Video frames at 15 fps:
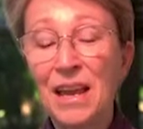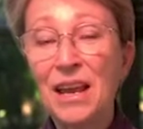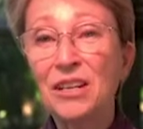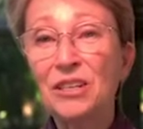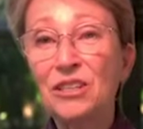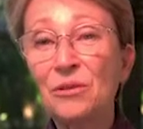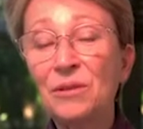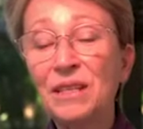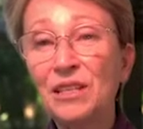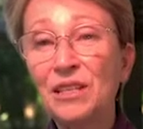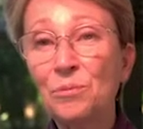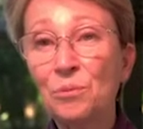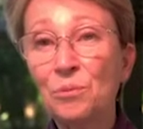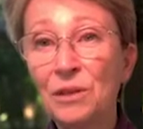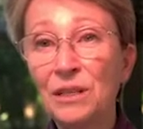So in
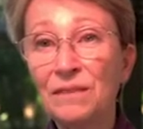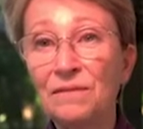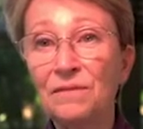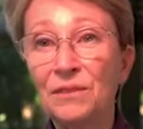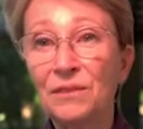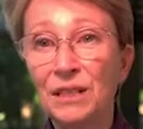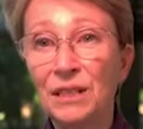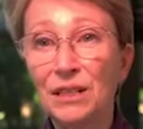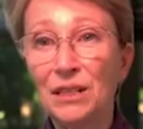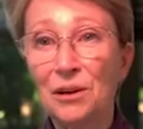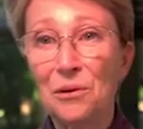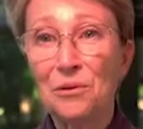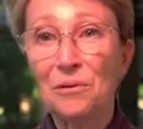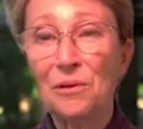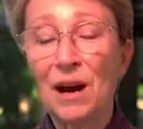this brief
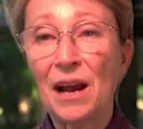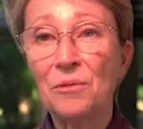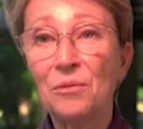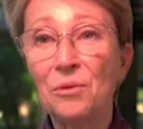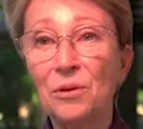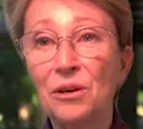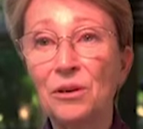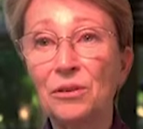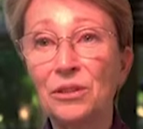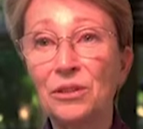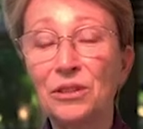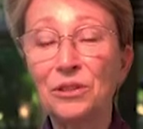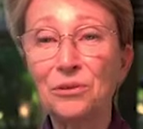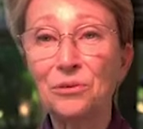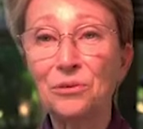video, I will
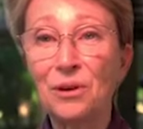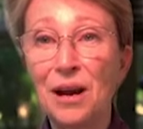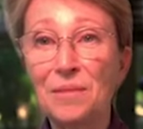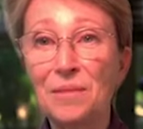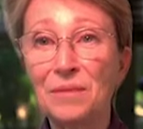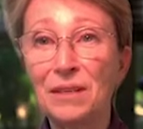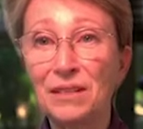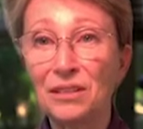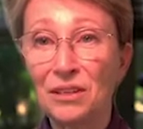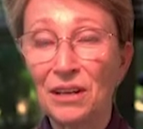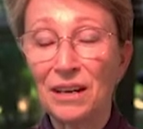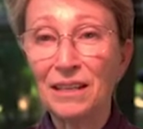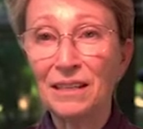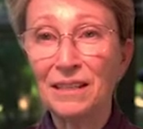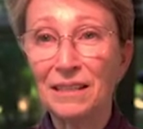describe the
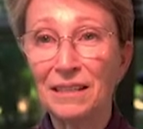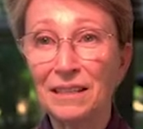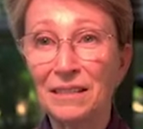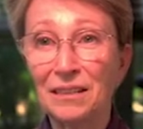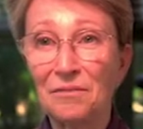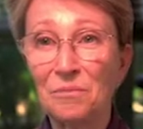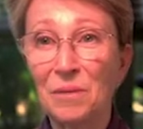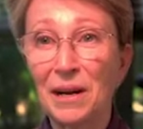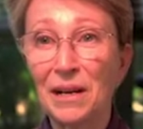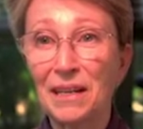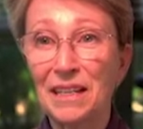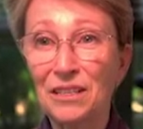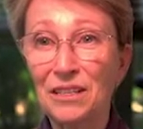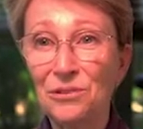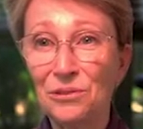genesis of my
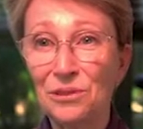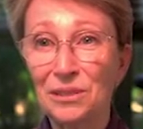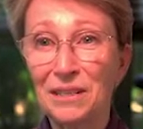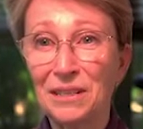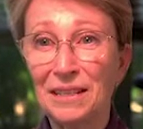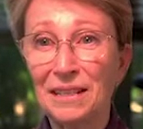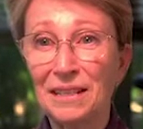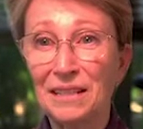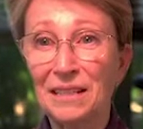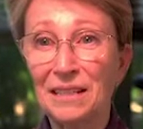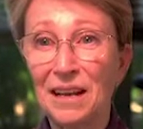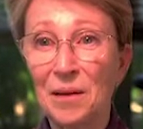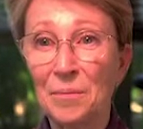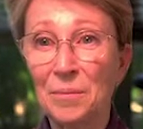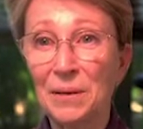interest in this
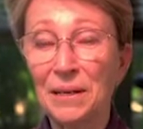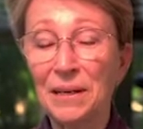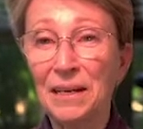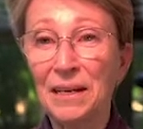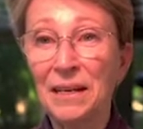topic.